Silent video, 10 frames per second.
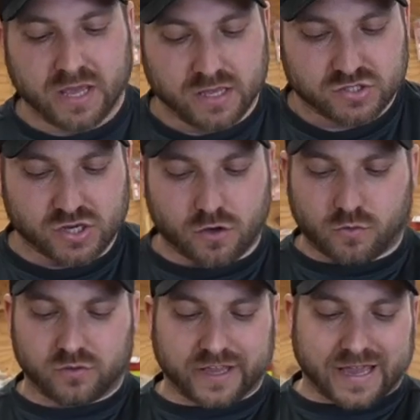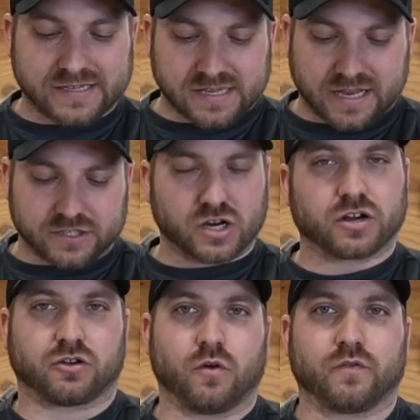So like I said, it's hard
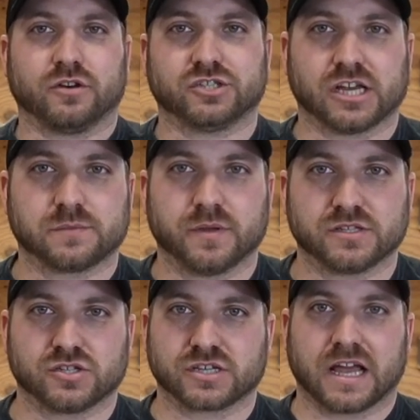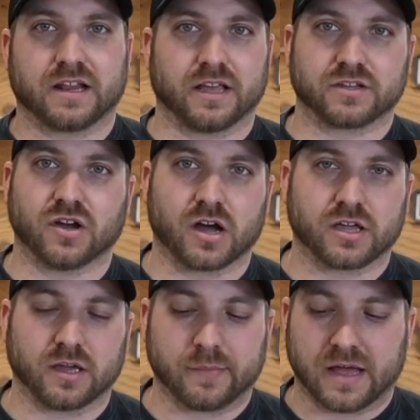to go over adjustments, just kind of like
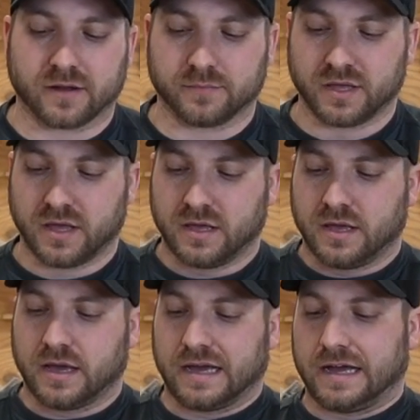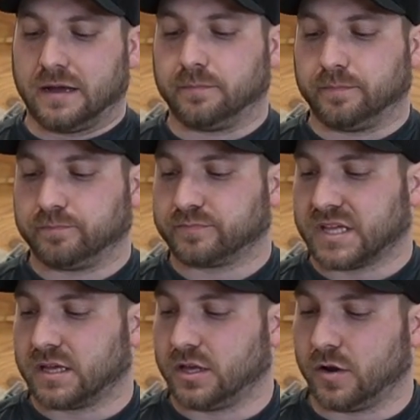talking about them.
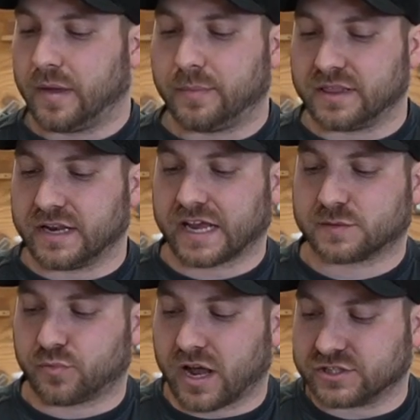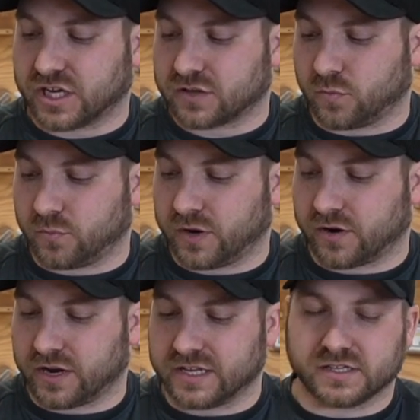Maybe in the next project when we
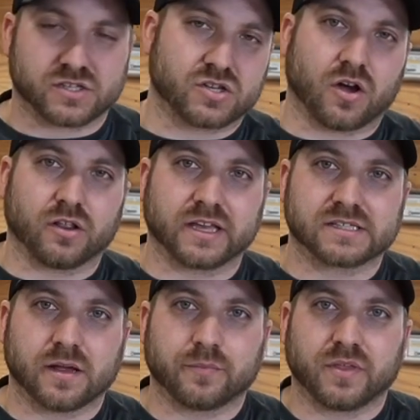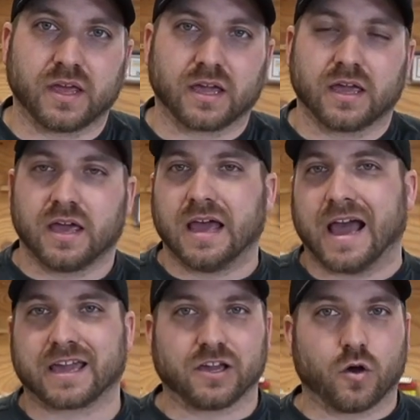are installing something,
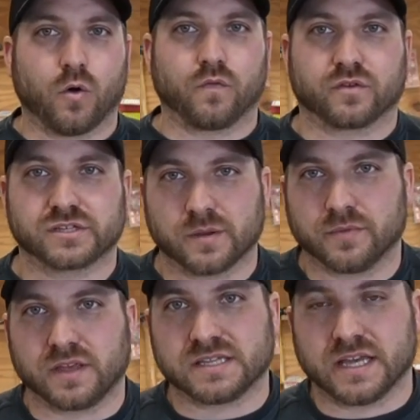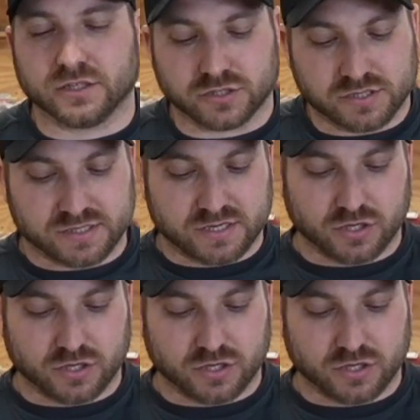I can go over some of these hinges.